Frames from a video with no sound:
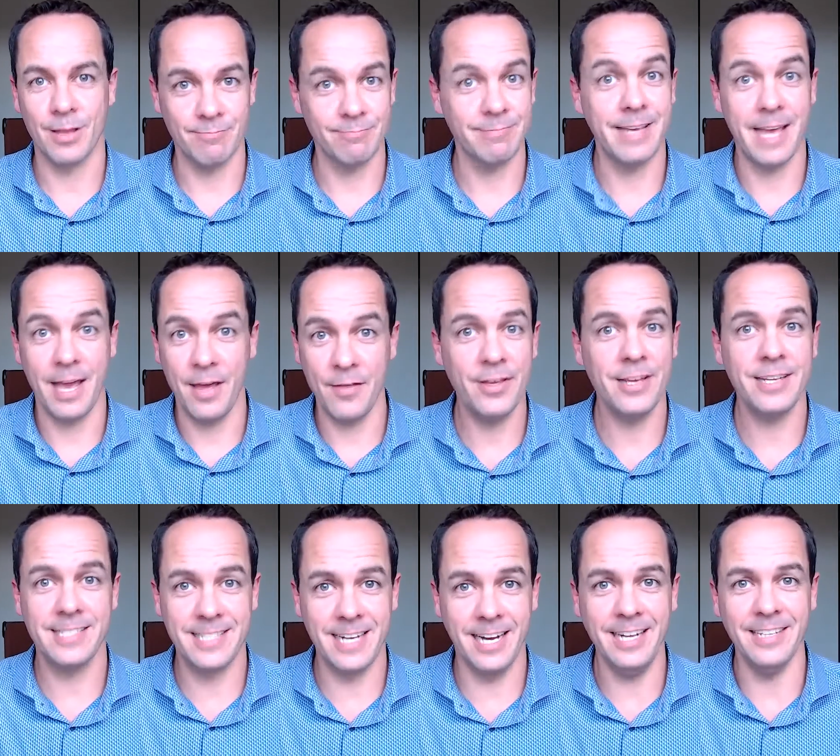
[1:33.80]

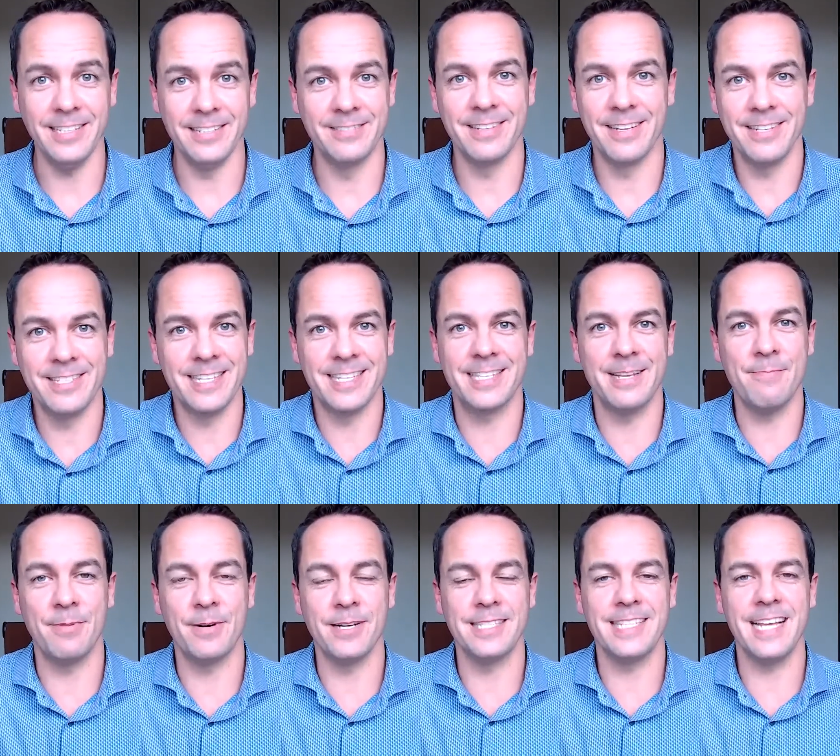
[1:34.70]
It's as
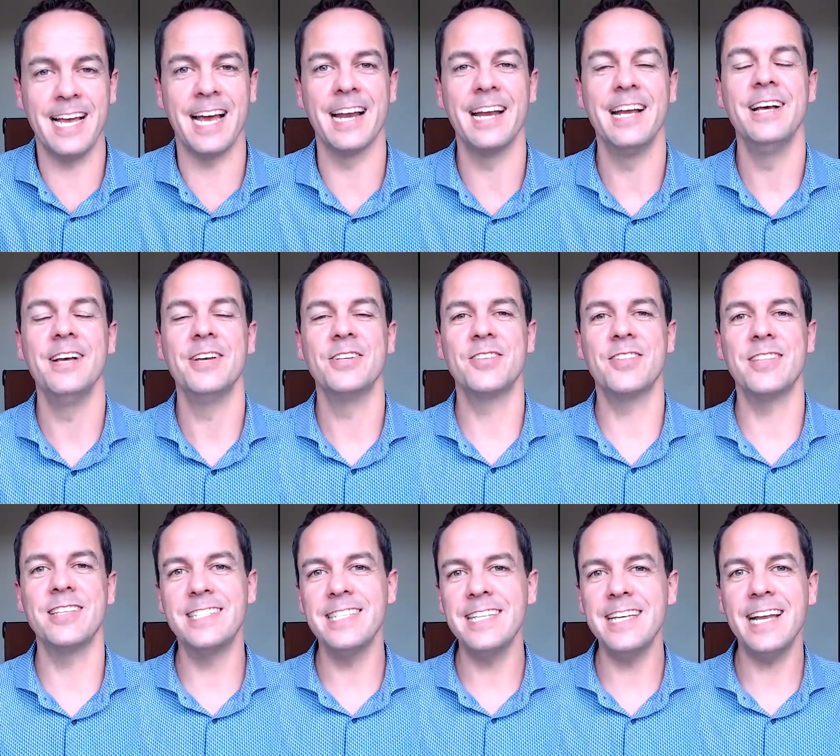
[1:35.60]
simple as that. So
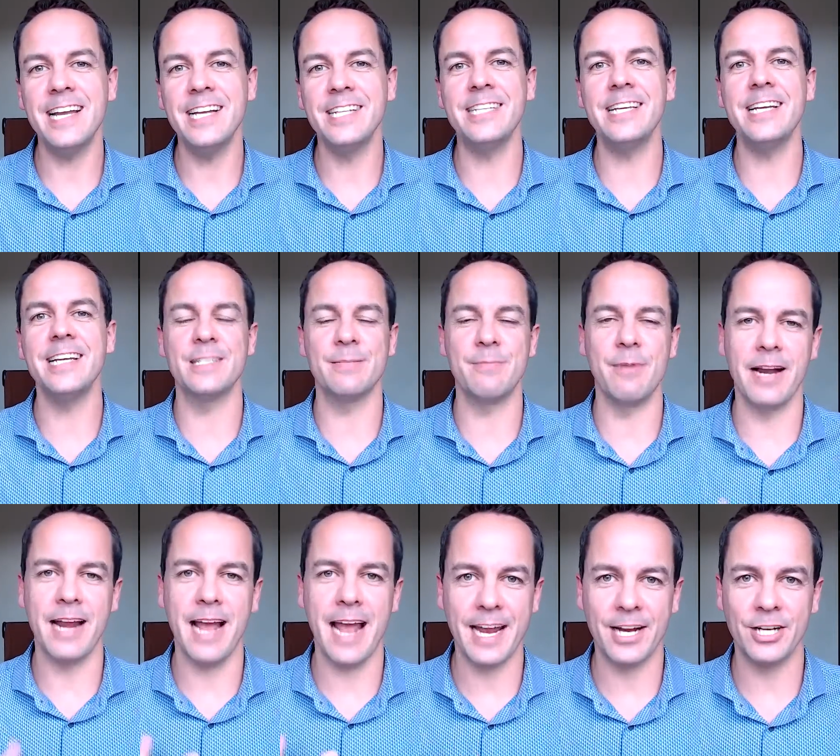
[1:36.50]
the D energy is
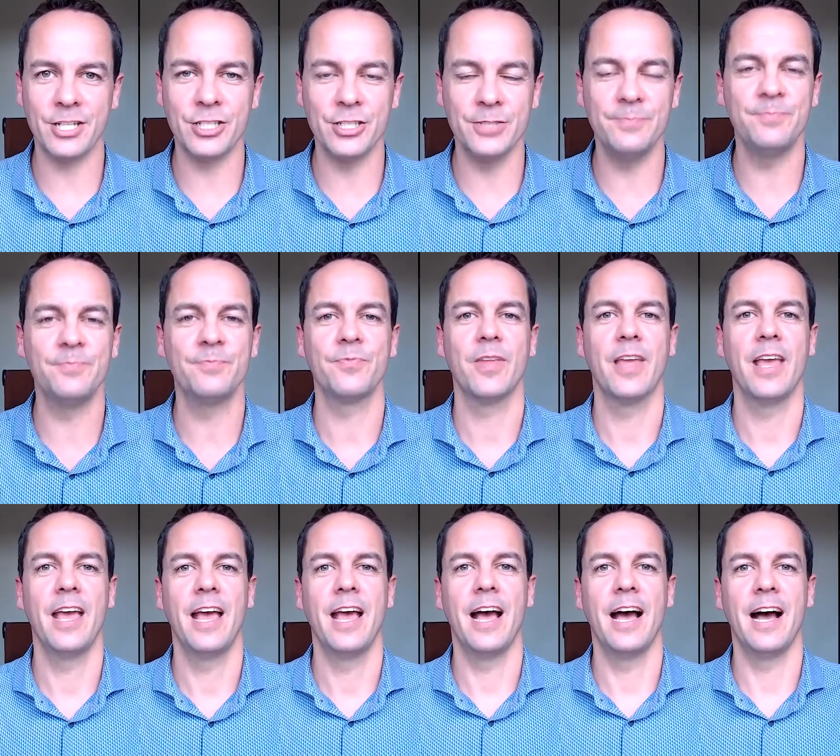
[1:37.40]
about action.
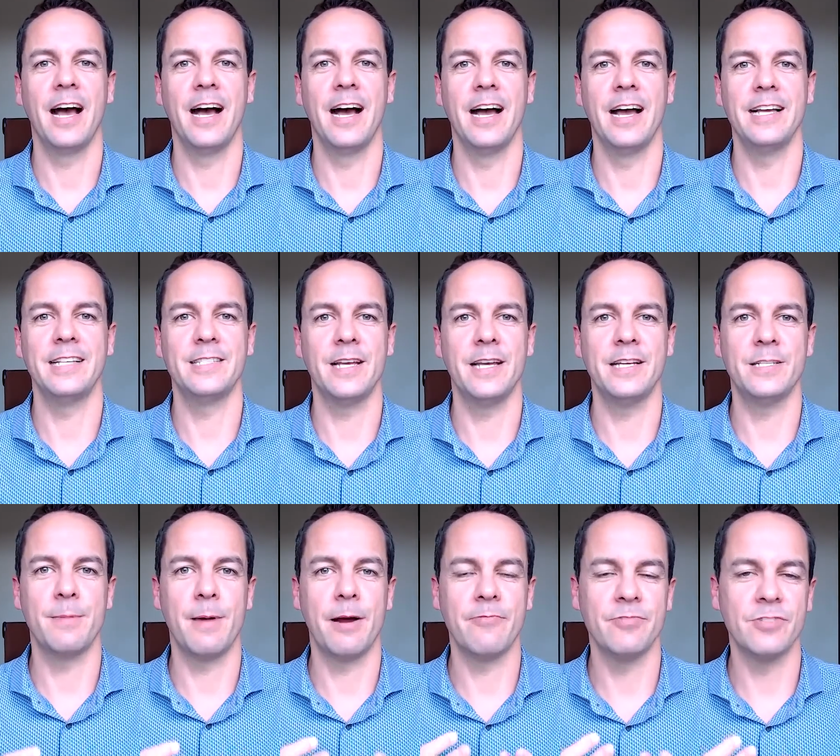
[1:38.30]

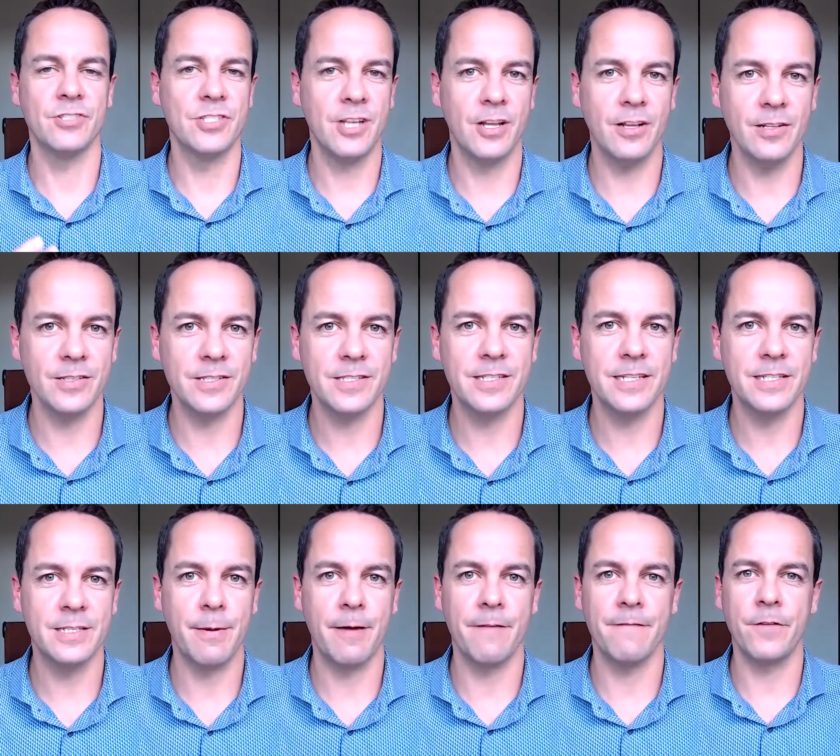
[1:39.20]
It's about results.
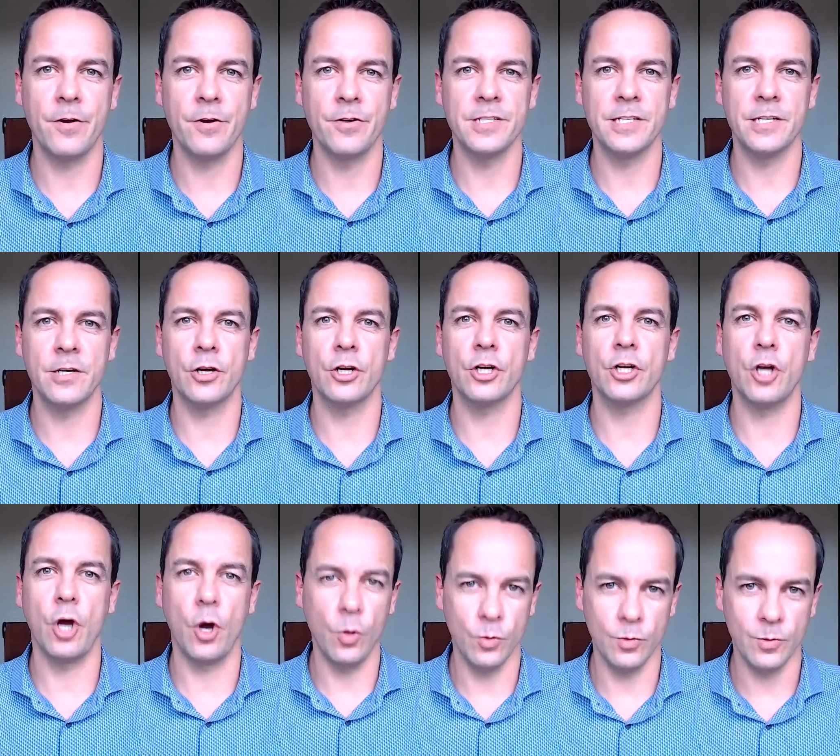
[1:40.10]
It's about focusing on a
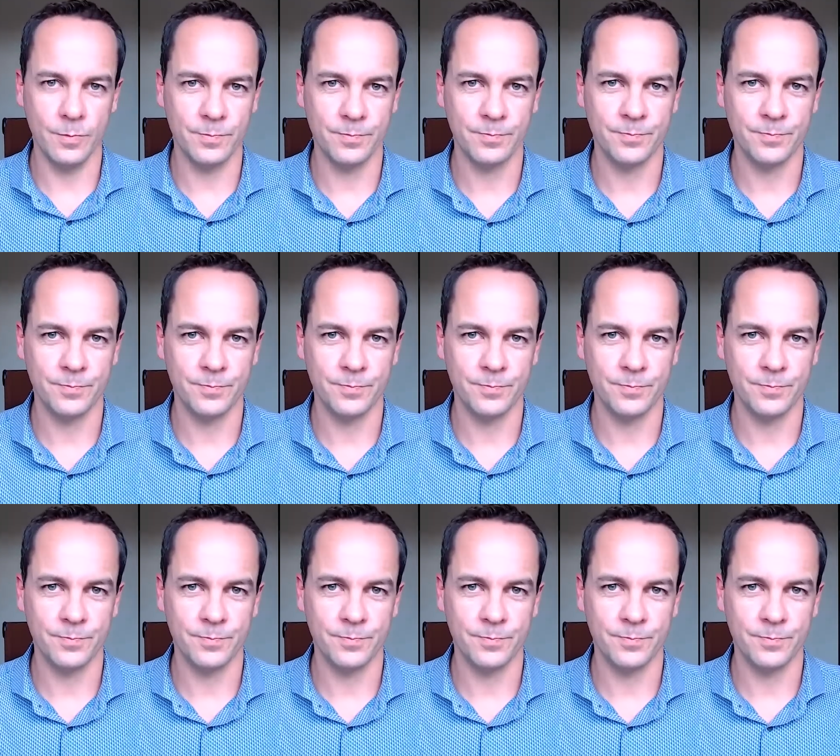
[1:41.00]
goal.